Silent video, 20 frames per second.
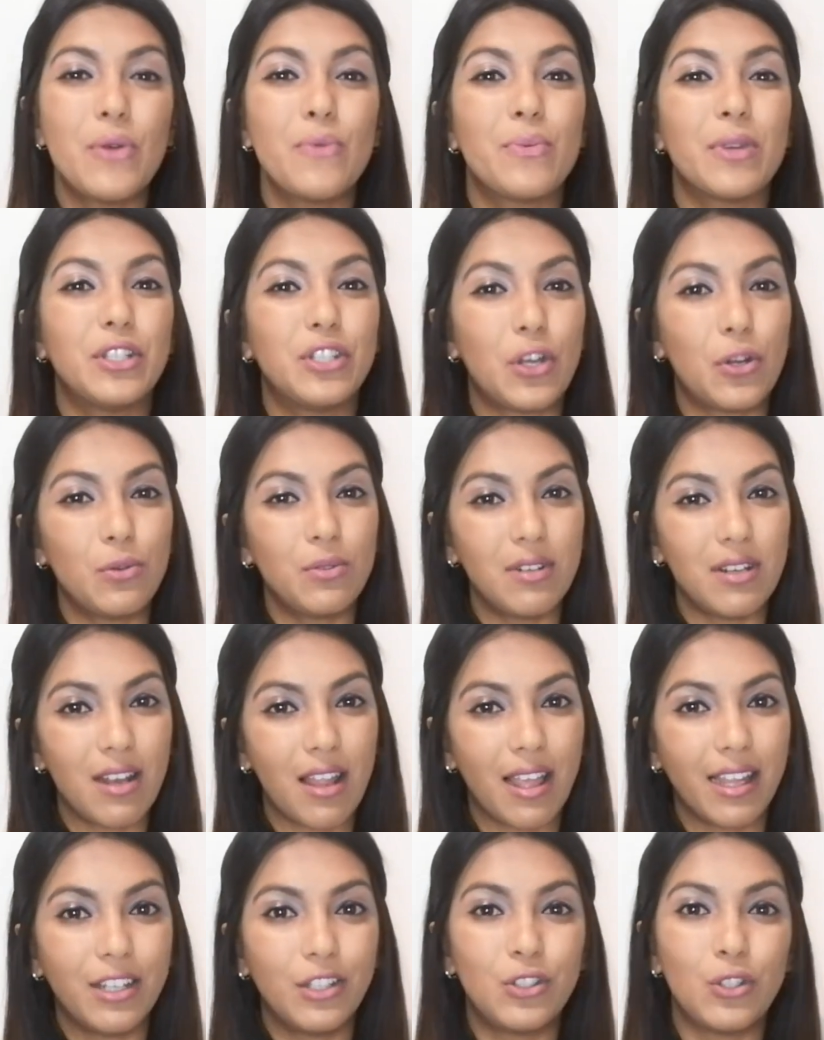We don't
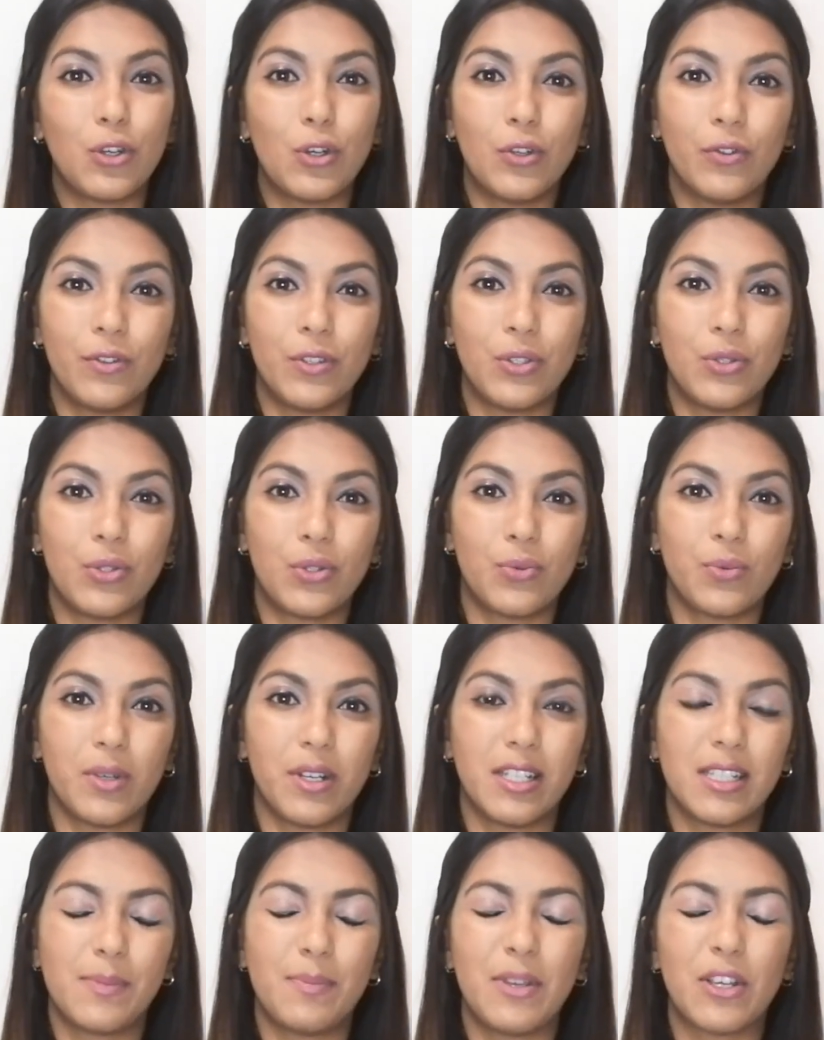like to overuse
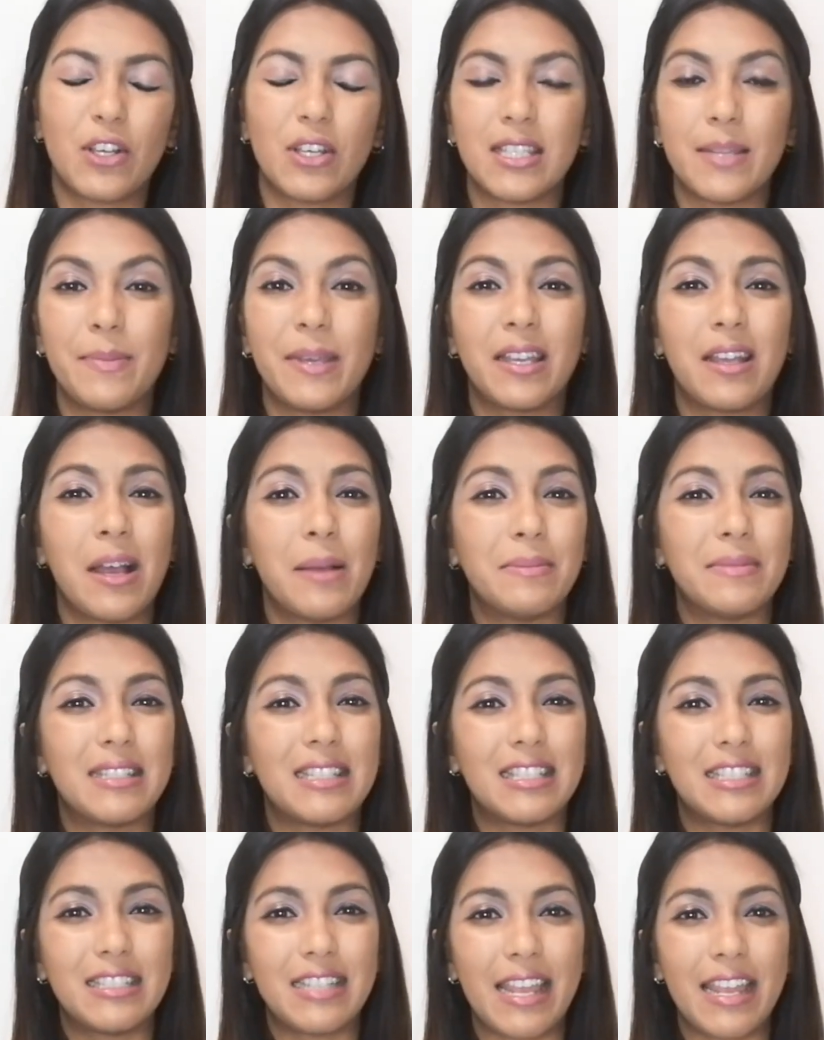words because they become
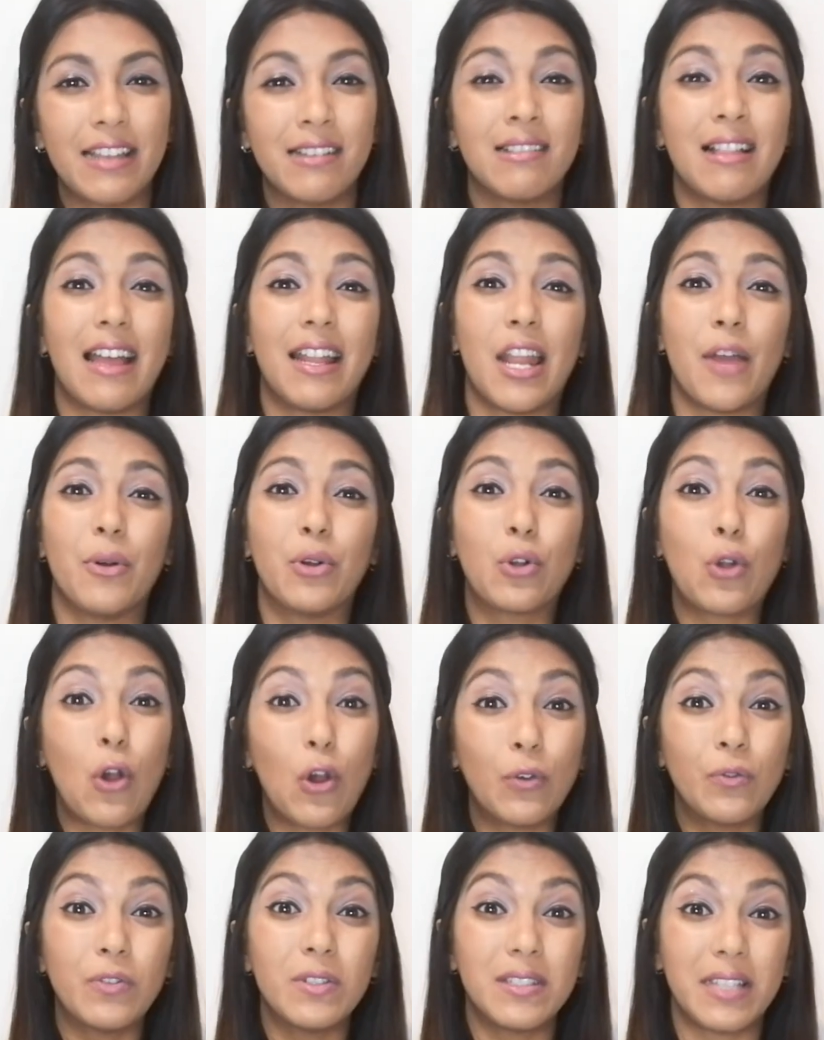stale and our
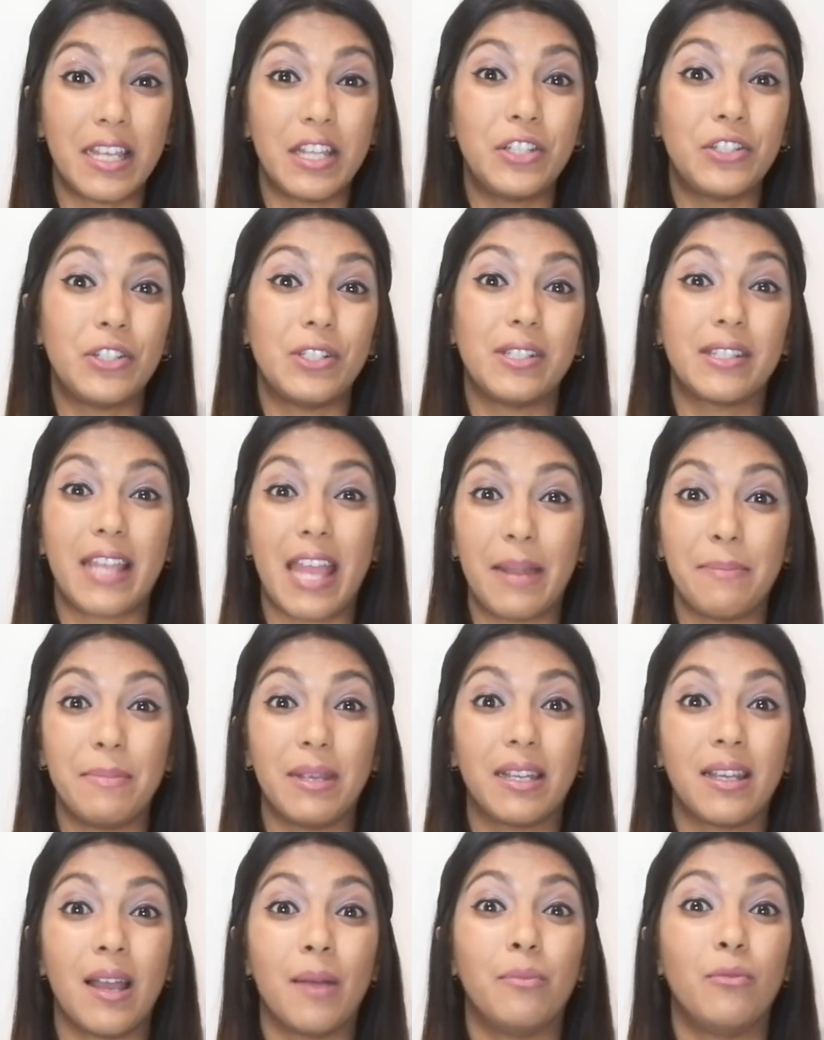conversations can
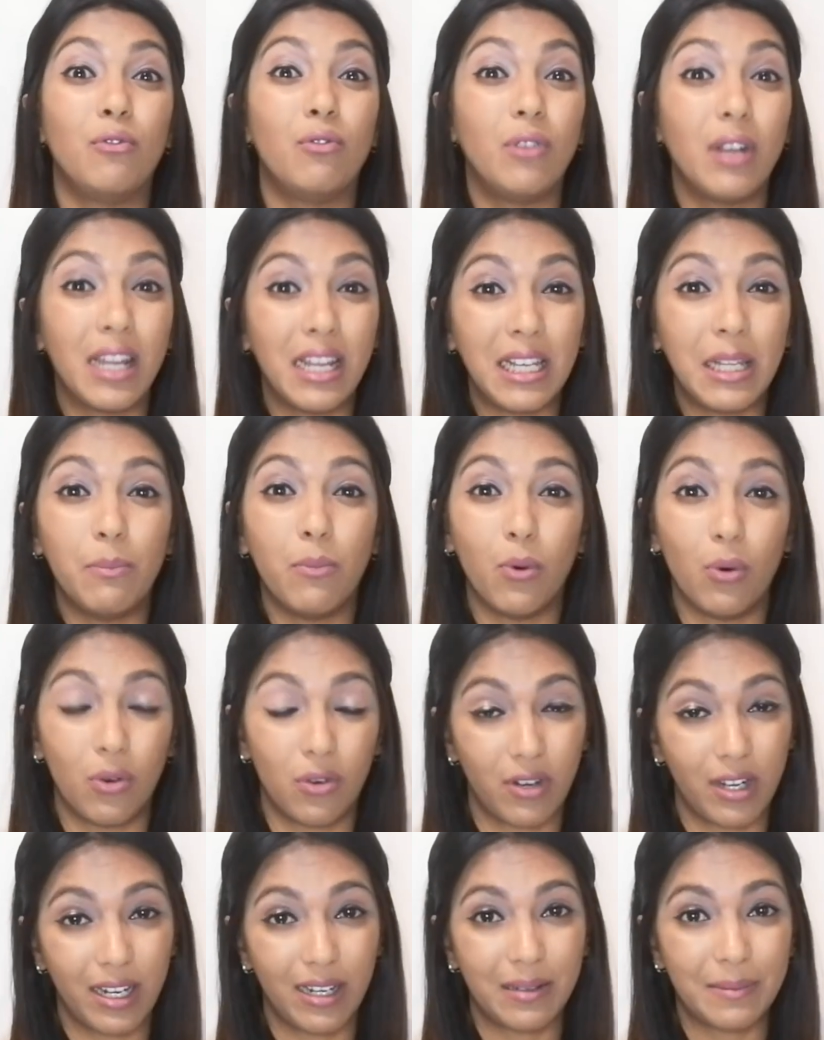become really
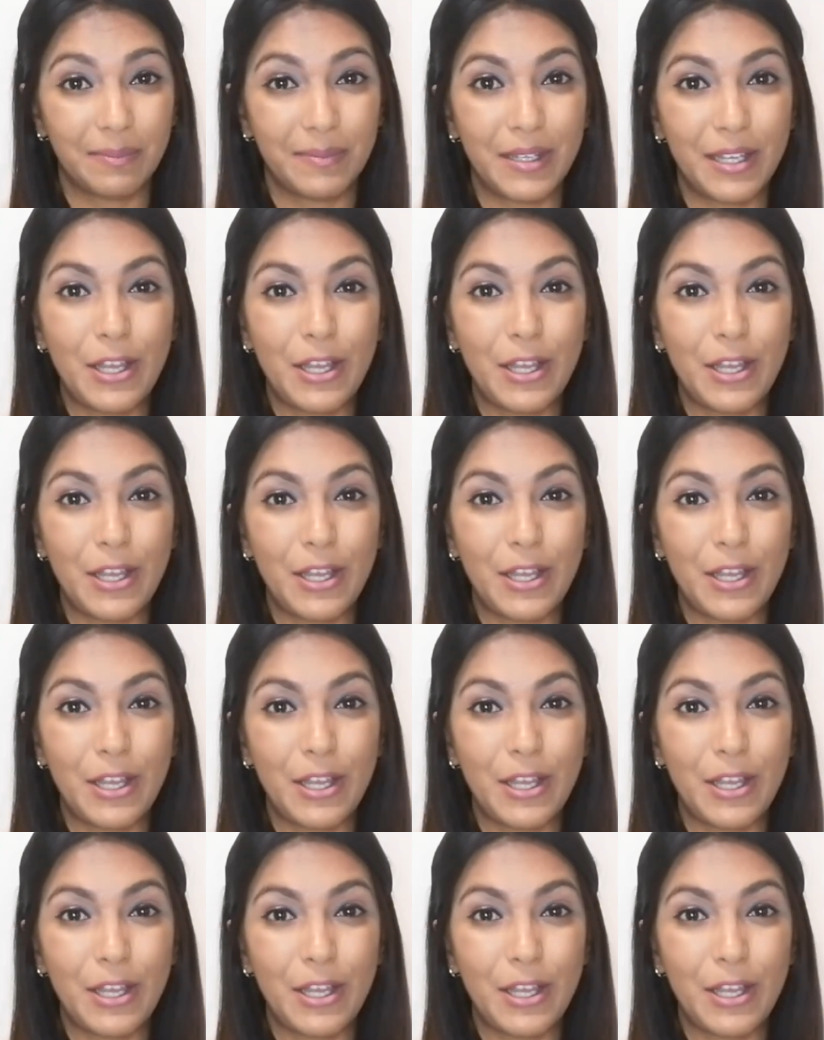boring.